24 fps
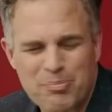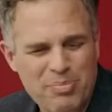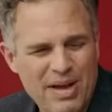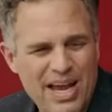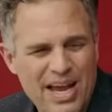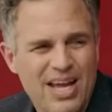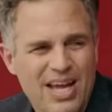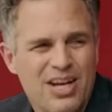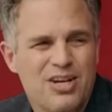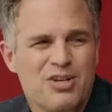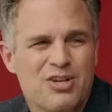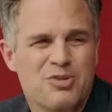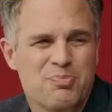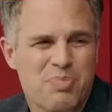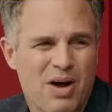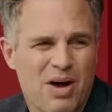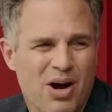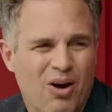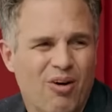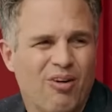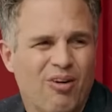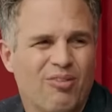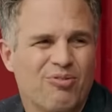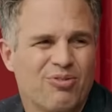The film is ever
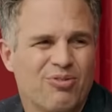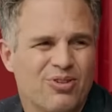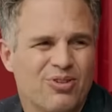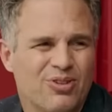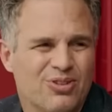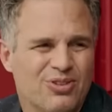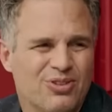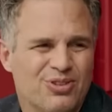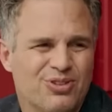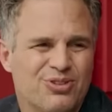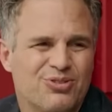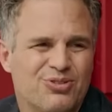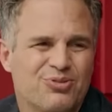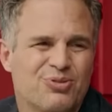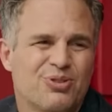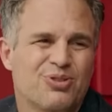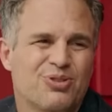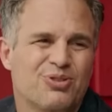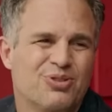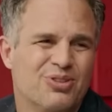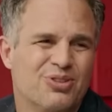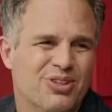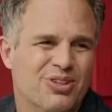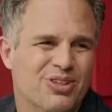so slightly
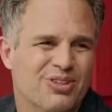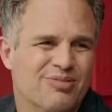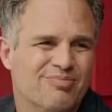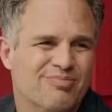aware of the